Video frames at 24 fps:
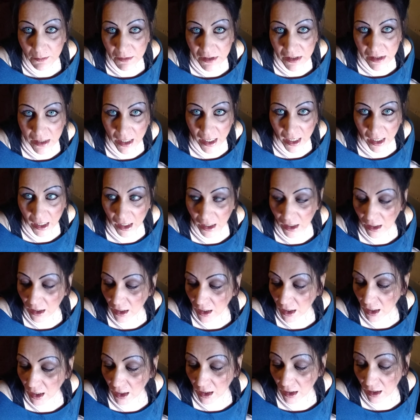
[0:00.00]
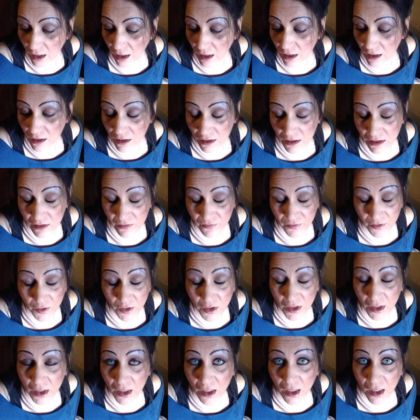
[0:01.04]
staying, it's
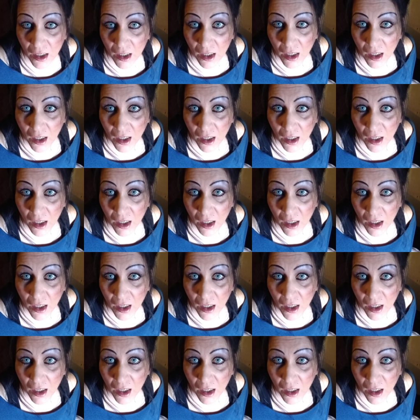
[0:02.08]
filthy.